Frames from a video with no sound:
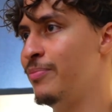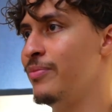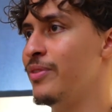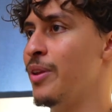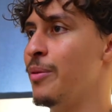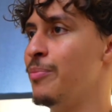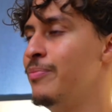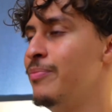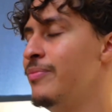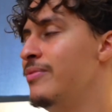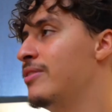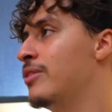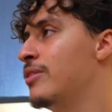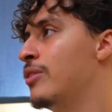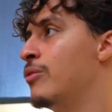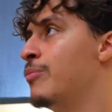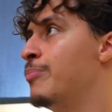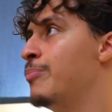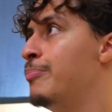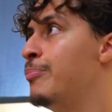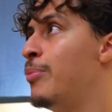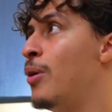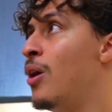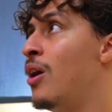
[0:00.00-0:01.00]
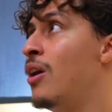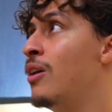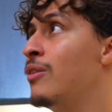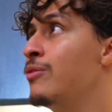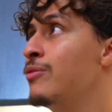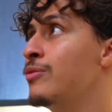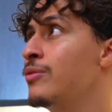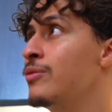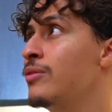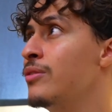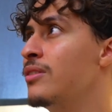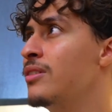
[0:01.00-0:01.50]
The
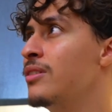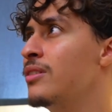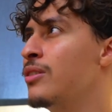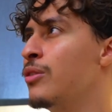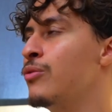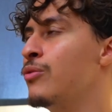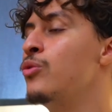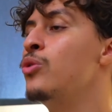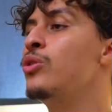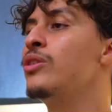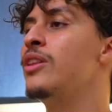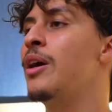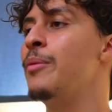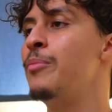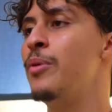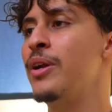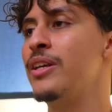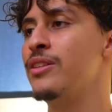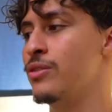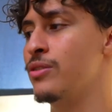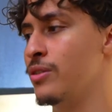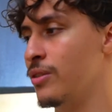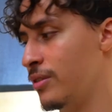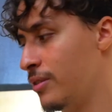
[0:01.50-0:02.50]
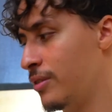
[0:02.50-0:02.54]
path, the route their brain took.